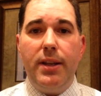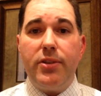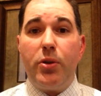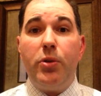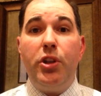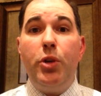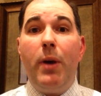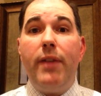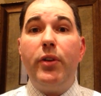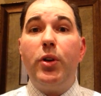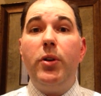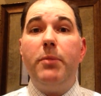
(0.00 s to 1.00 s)
So do you
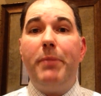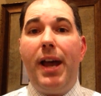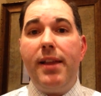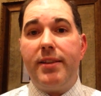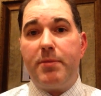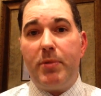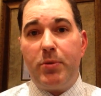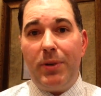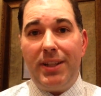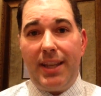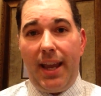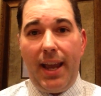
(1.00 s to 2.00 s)
have a good balance
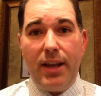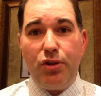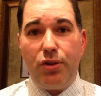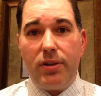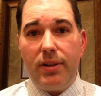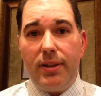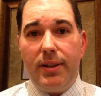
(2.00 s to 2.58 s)
between cash,